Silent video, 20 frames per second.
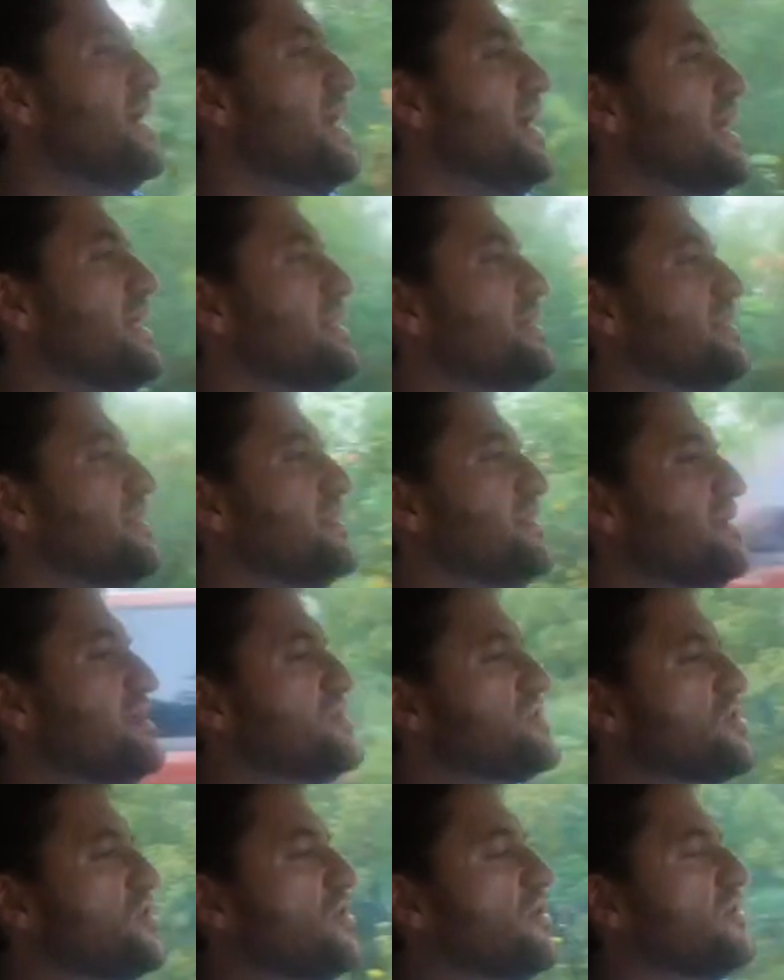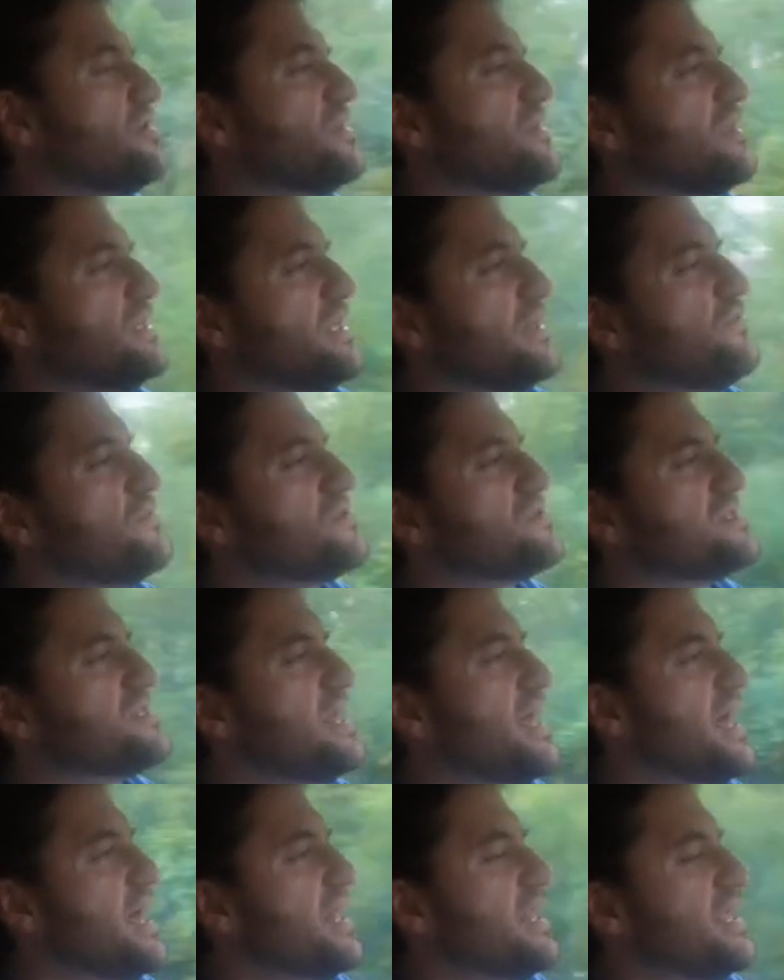And this car delivers
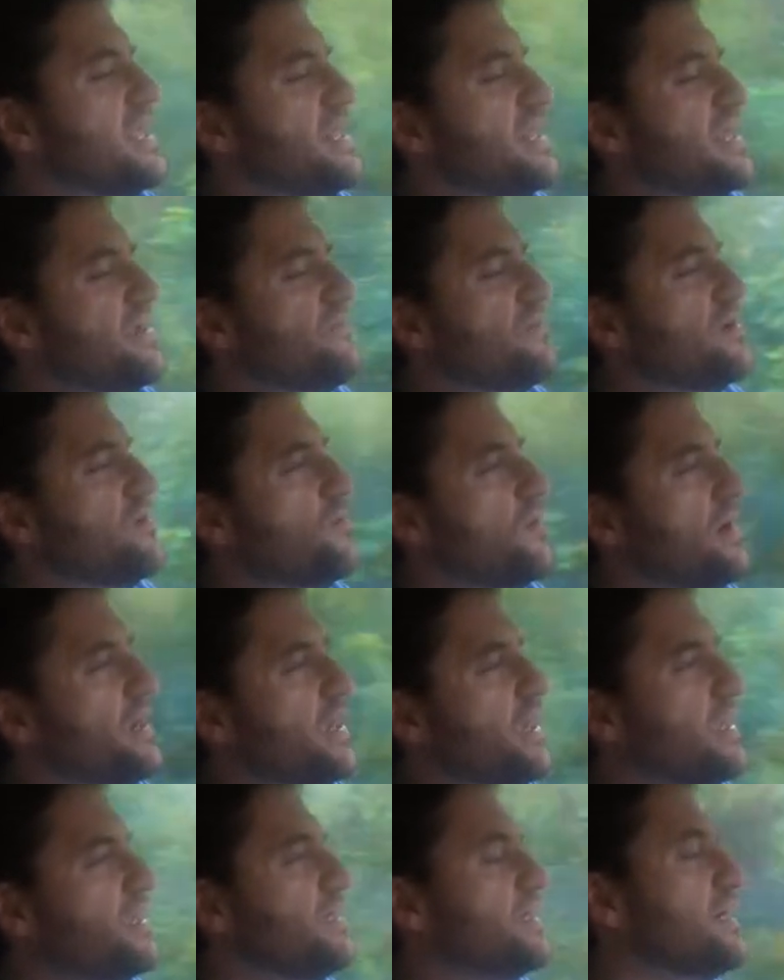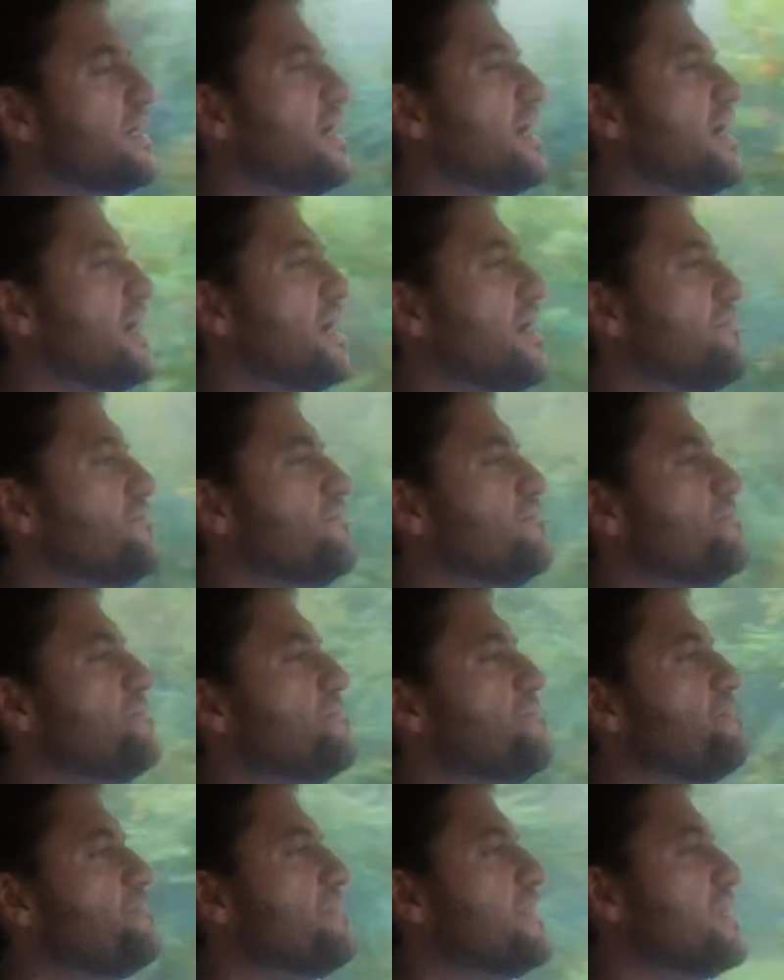that in every way.
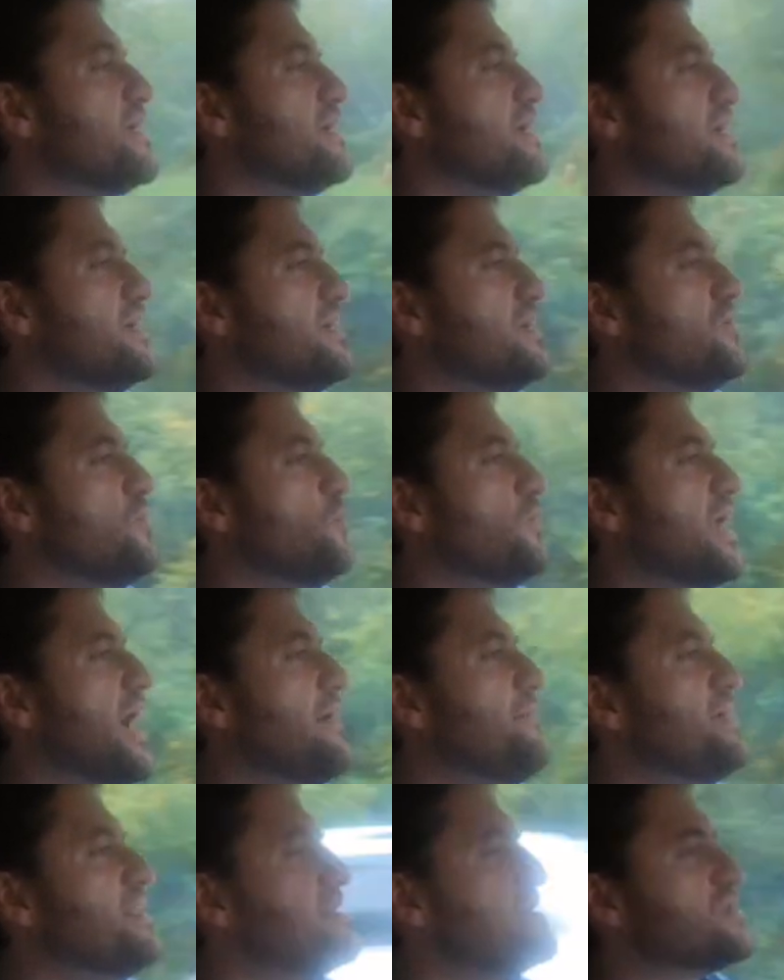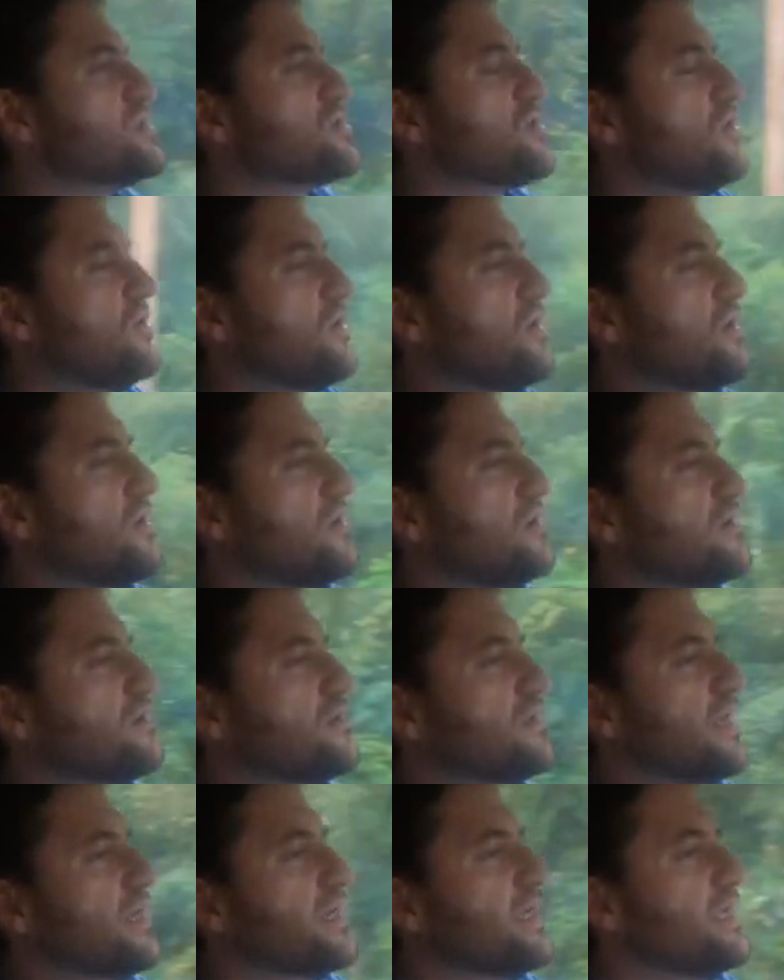You know, when I'm in this car,
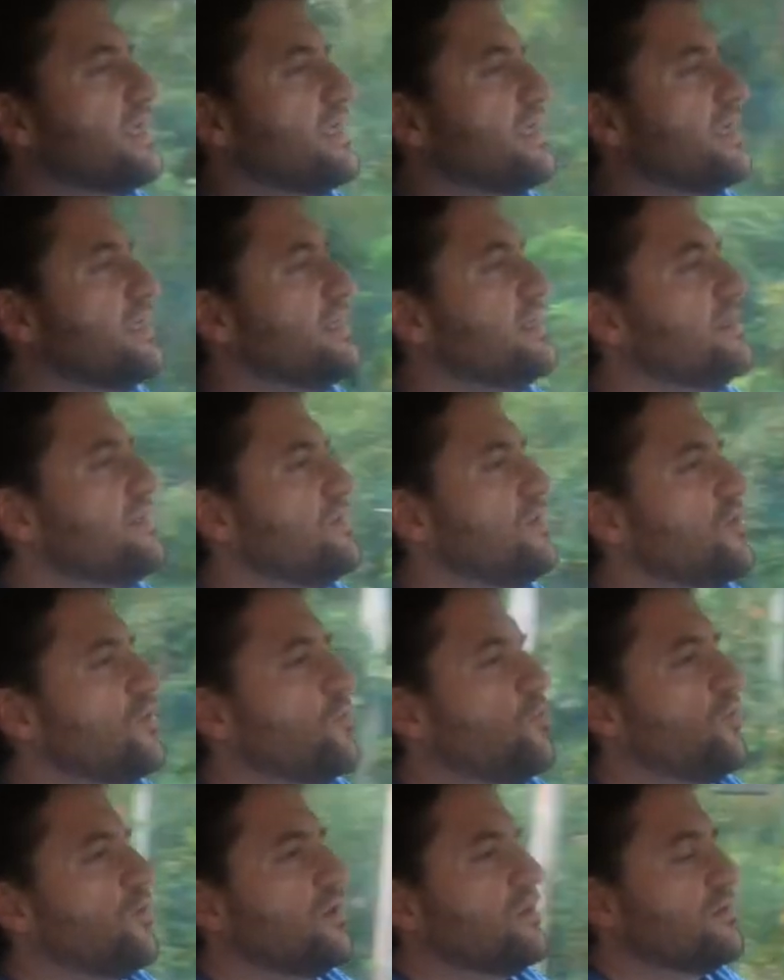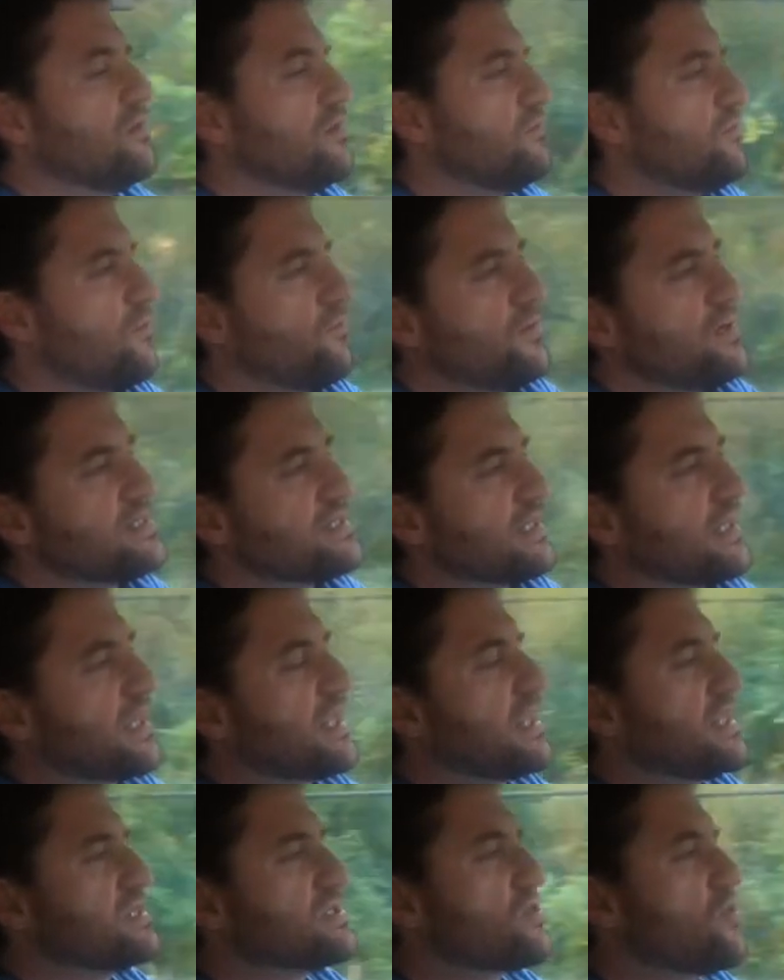like when we
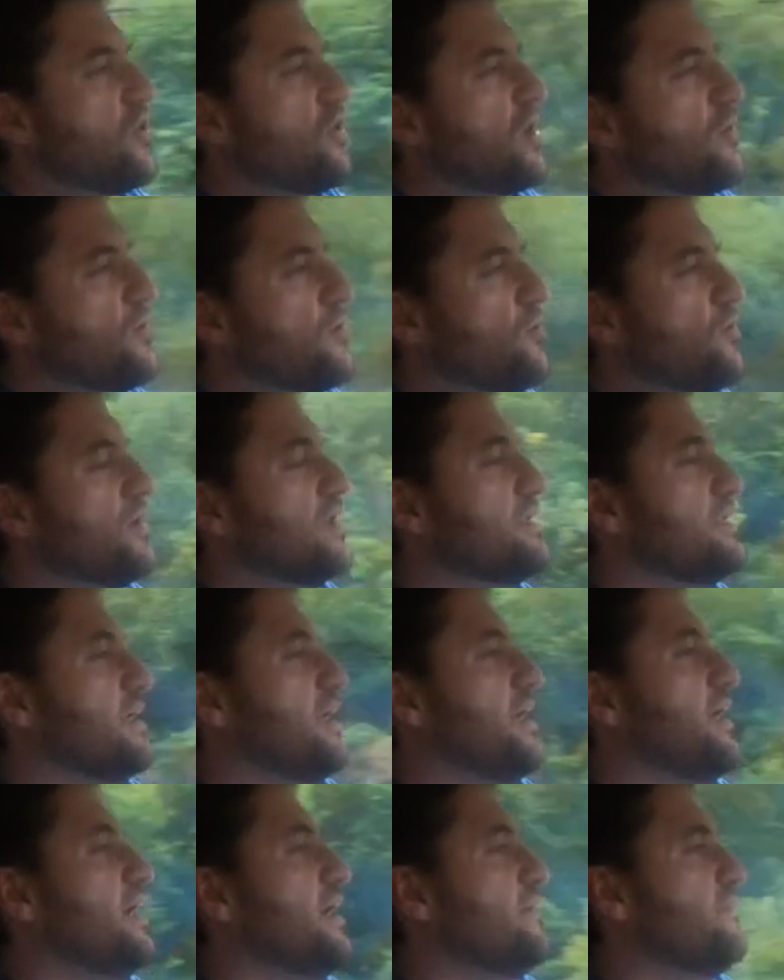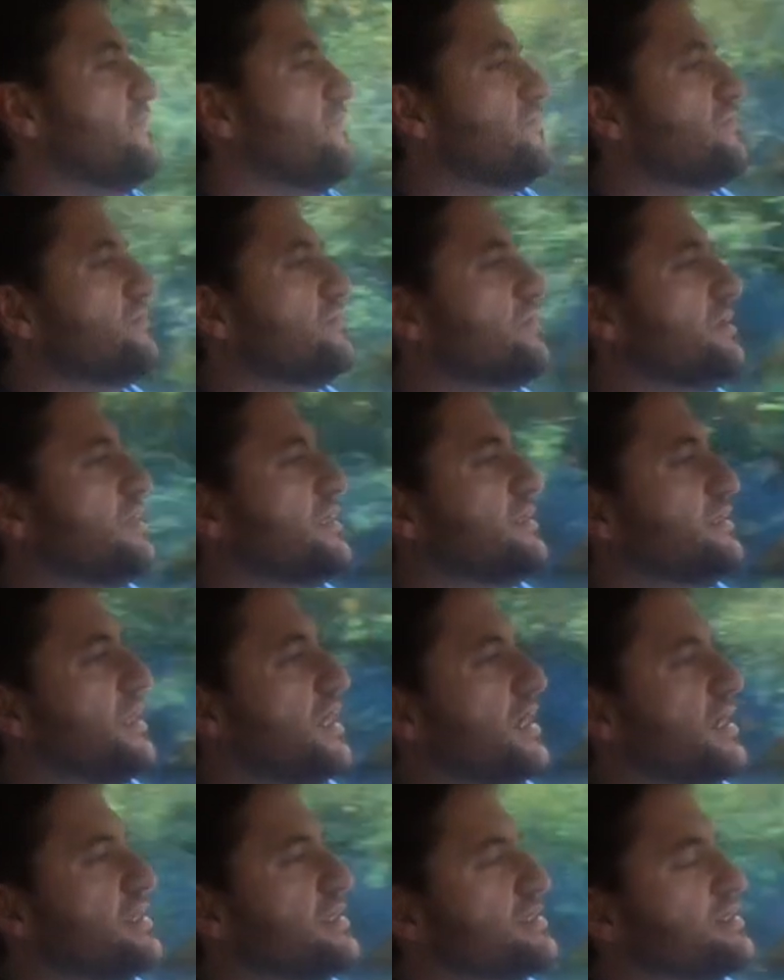selected this car, we wanted to have a
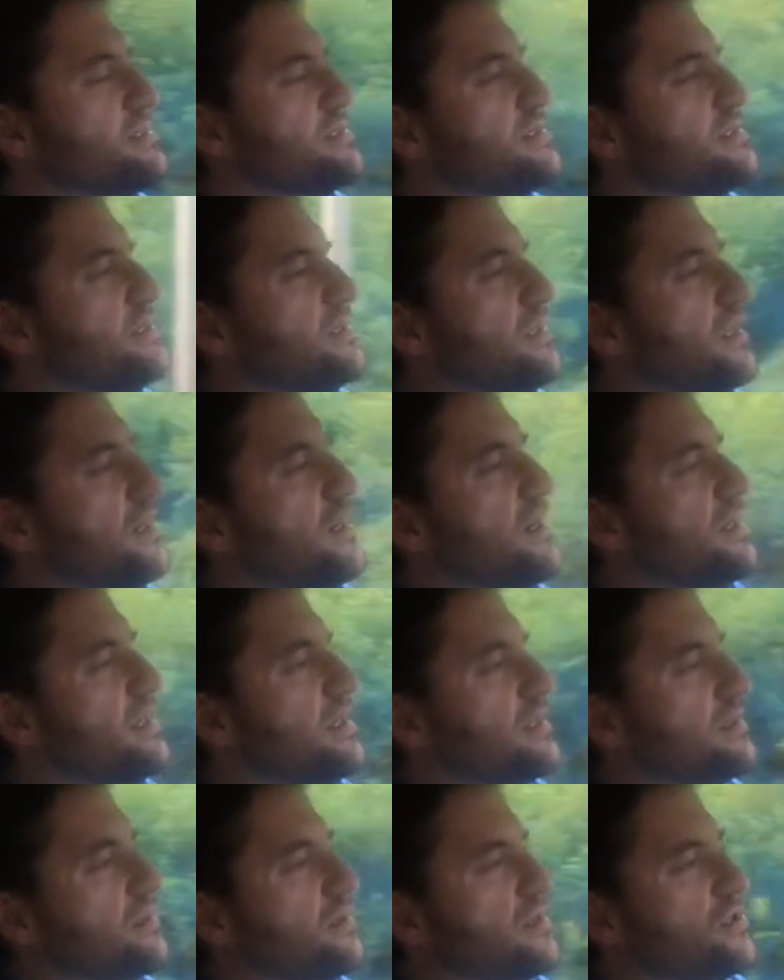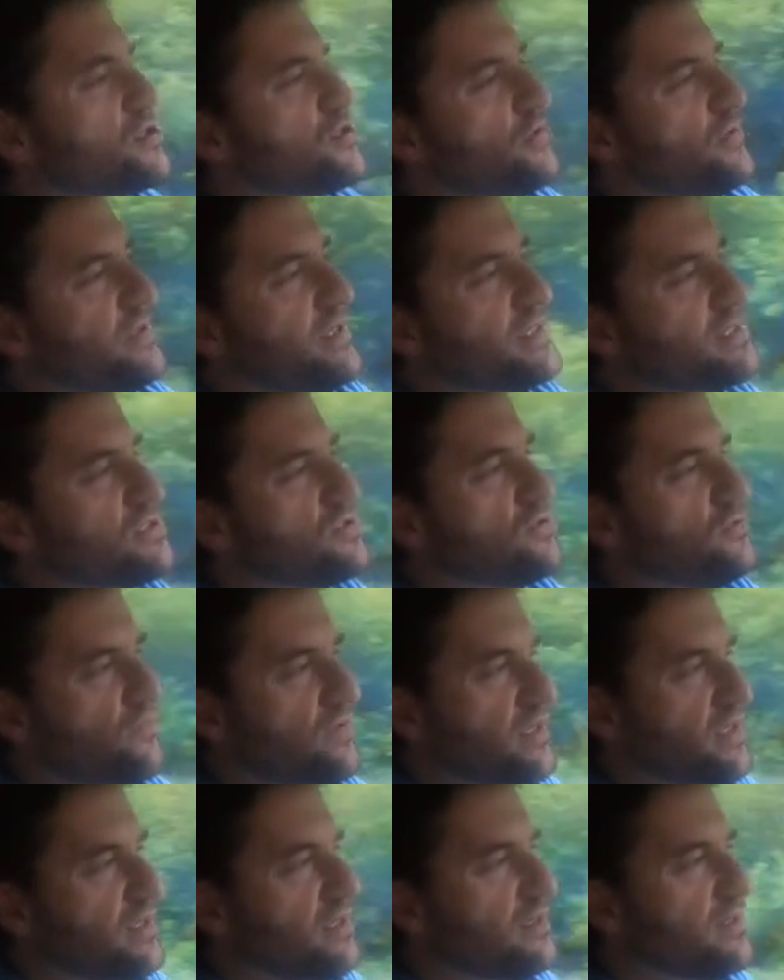nice high-end luxury
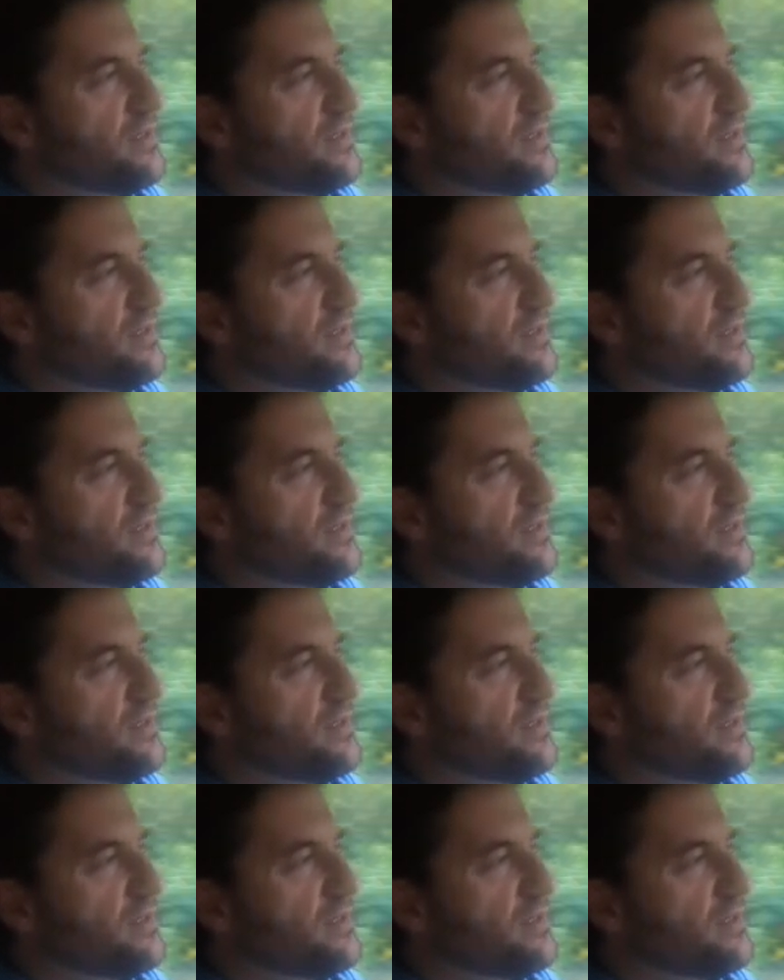SUV.